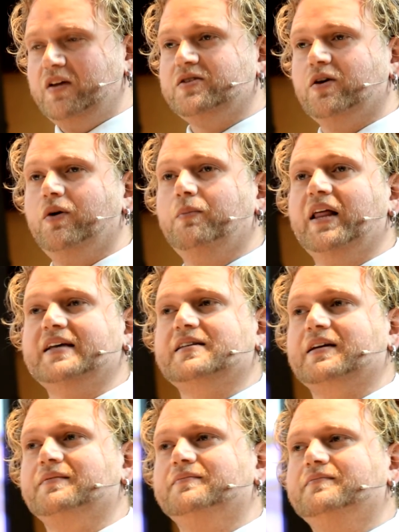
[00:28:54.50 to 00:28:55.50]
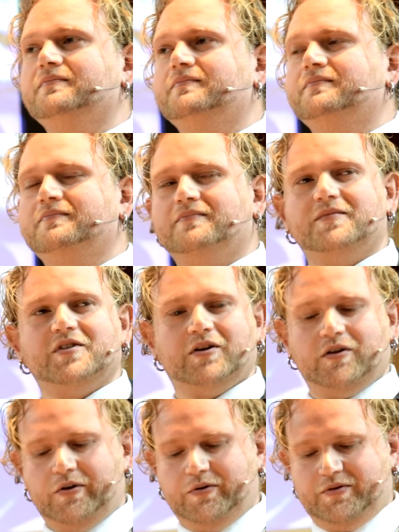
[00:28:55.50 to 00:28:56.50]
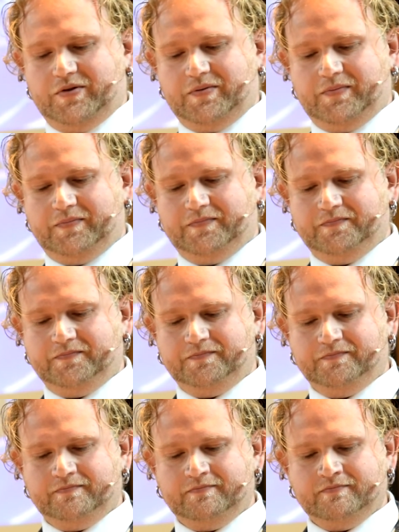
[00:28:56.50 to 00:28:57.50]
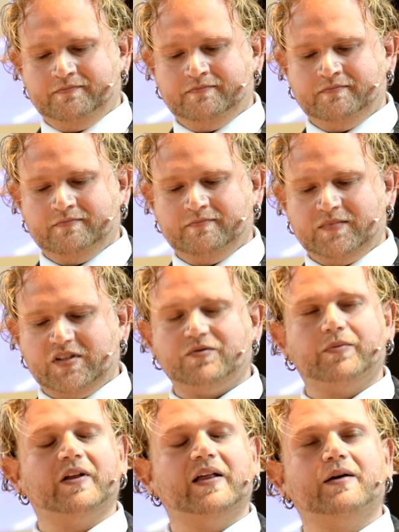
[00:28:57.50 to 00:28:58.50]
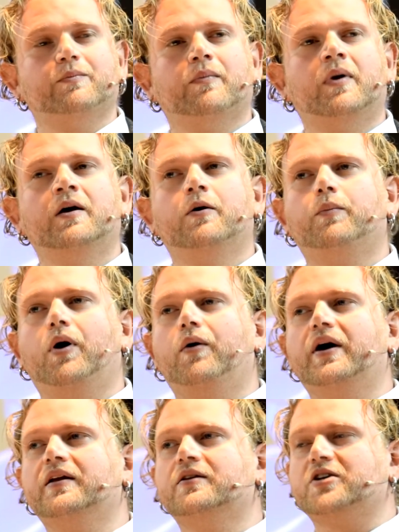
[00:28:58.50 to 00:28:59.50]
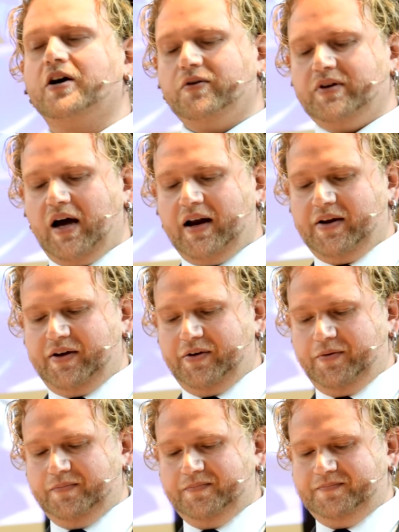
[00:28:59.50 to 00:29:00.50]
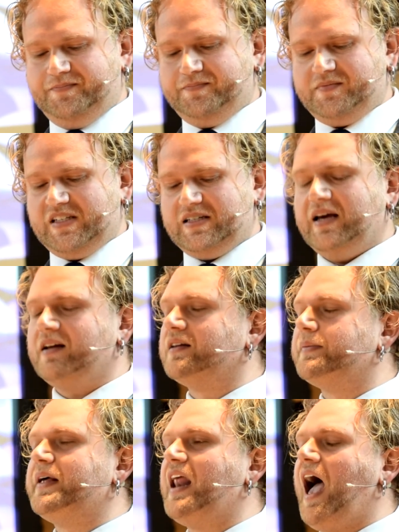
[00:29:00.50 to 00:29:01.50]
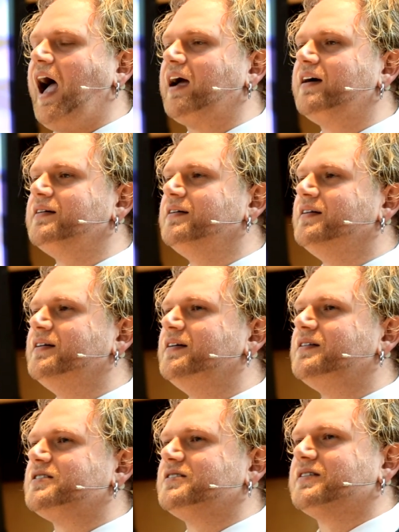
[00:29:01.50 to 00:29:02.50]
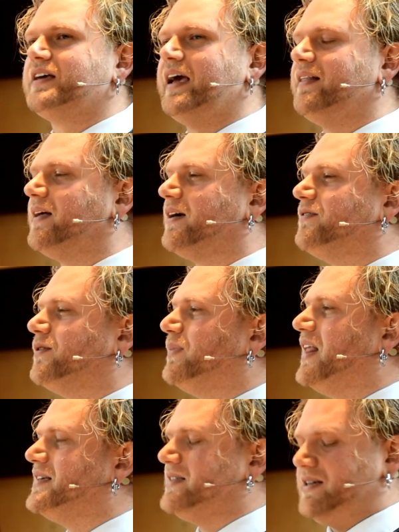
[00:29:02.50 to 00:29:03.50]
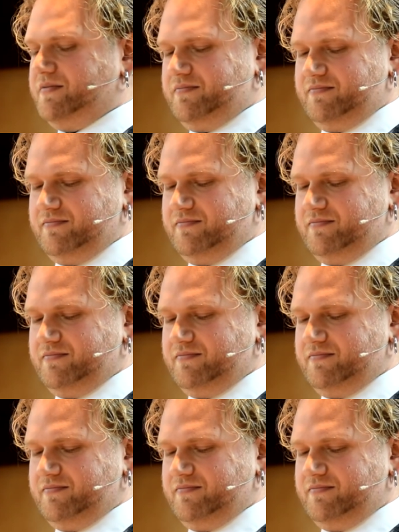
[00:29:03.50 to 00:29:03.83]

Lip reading: So a blessing to close. It's from the late poet John O'Donohue. It's titled the Benach, which is Gaelic for blessing.